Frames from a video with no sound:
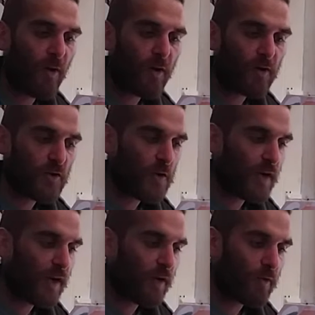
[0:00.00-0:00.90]
Block
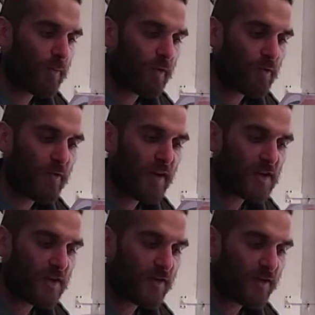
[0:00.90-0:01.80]
Junior Girl special
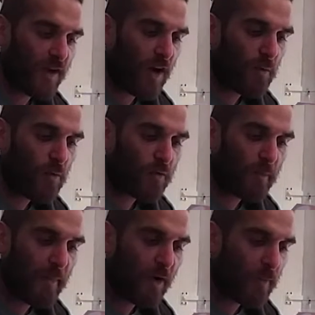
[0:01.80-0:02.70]
features: Star
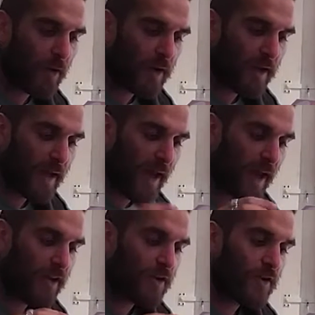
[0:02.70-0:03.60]
Wars, My Little Pony,
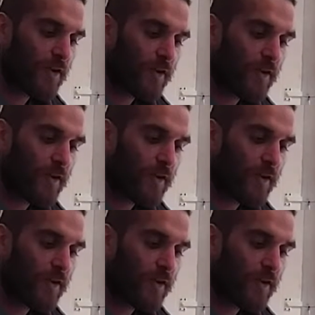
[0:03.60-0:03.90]
and